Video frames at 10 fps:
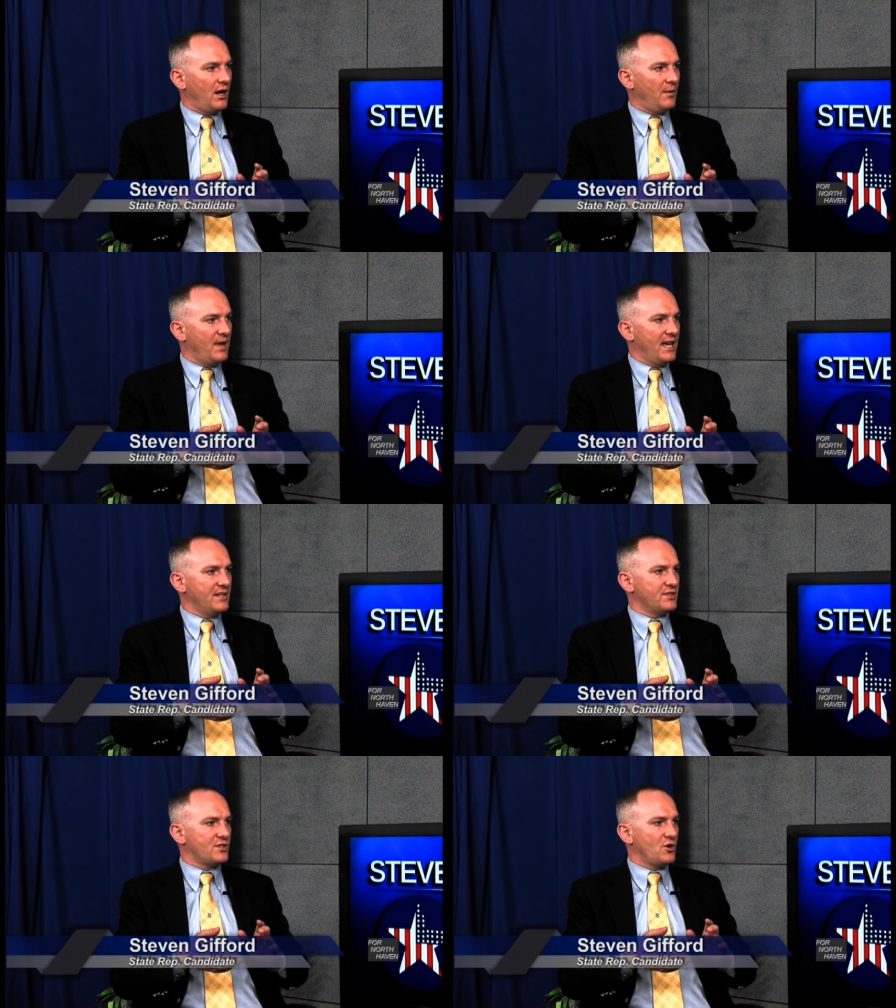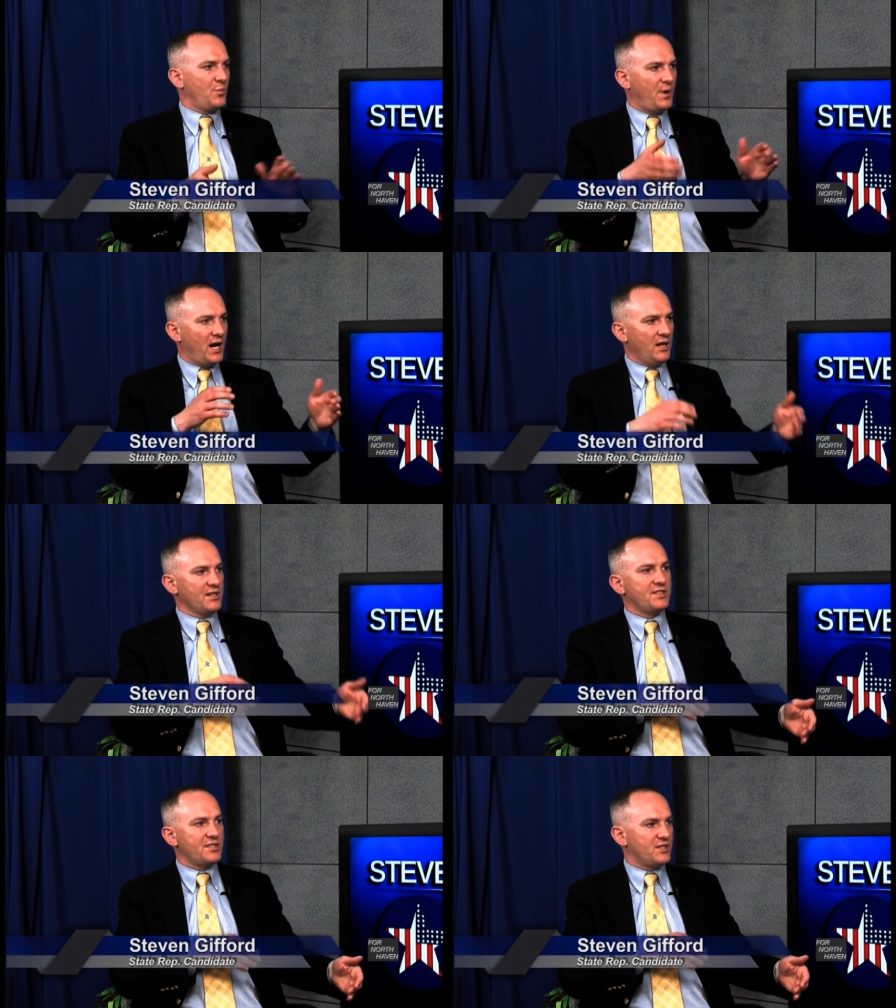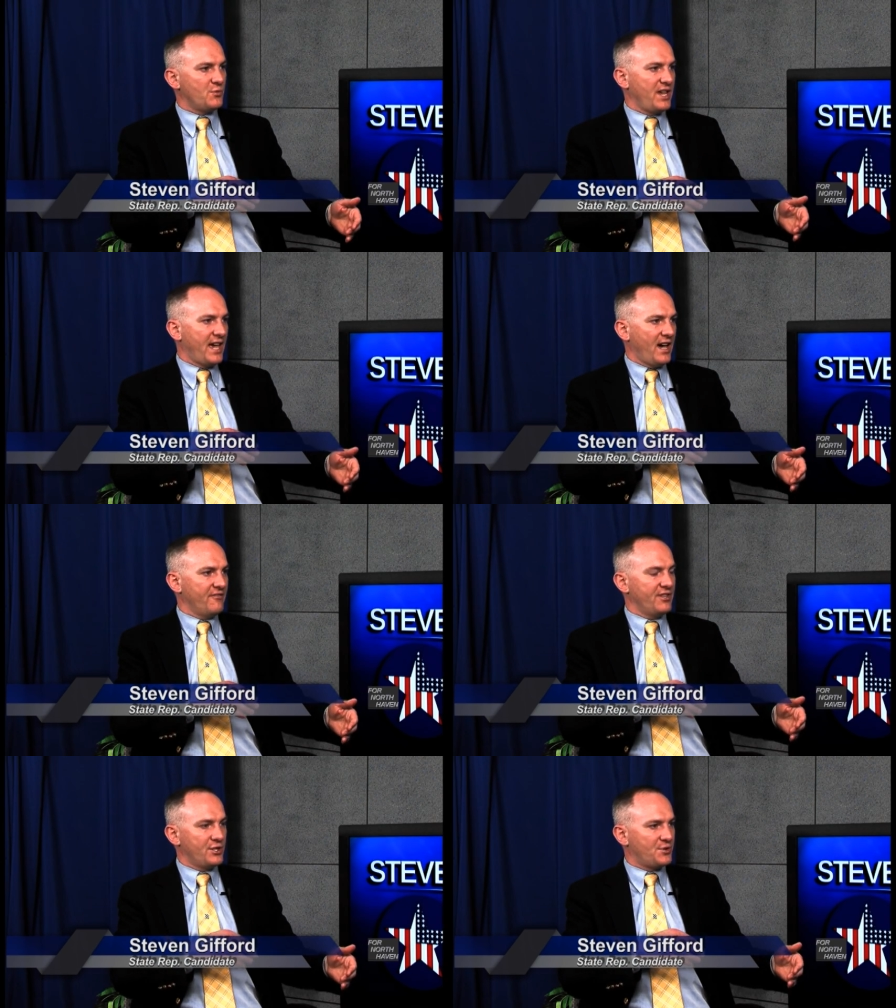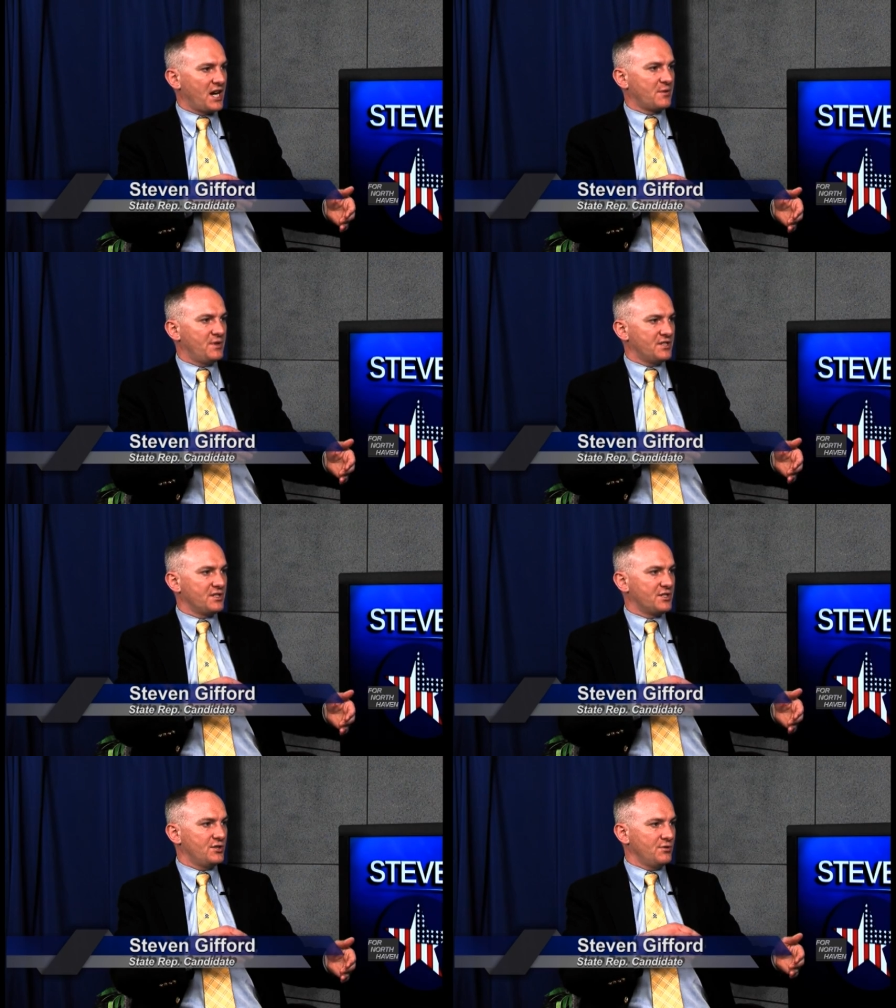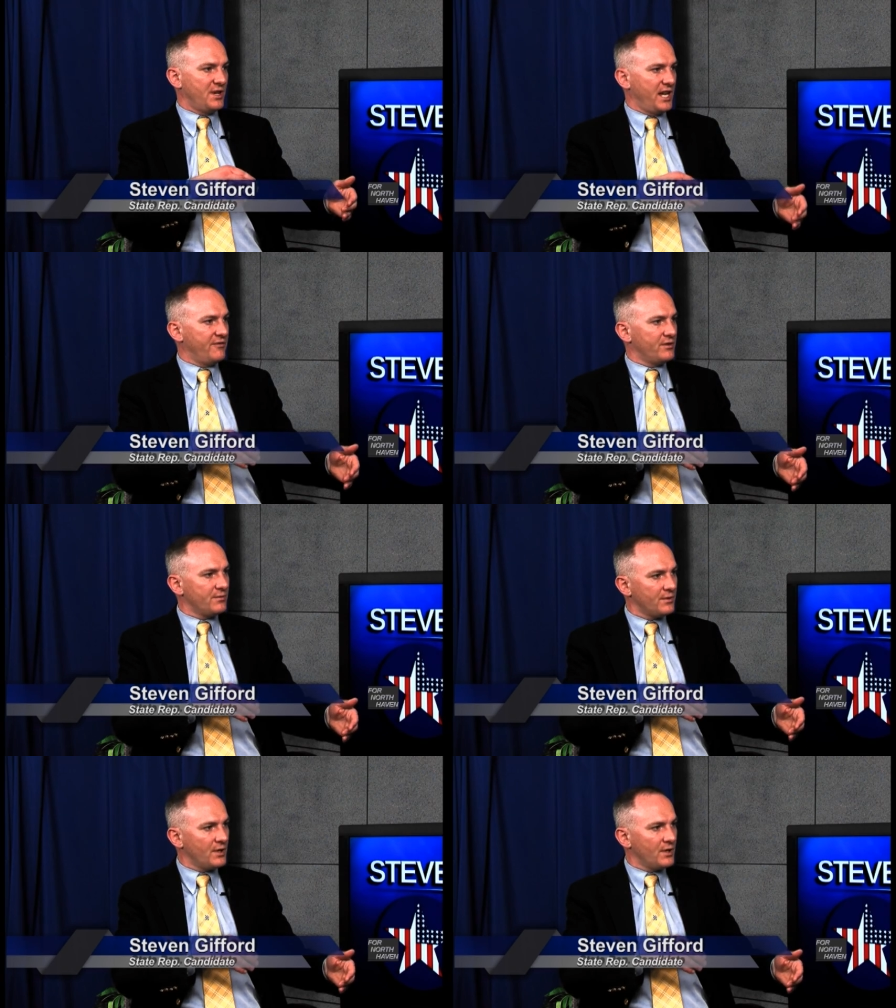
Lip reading: and so policies that we have that attract business to New Haven,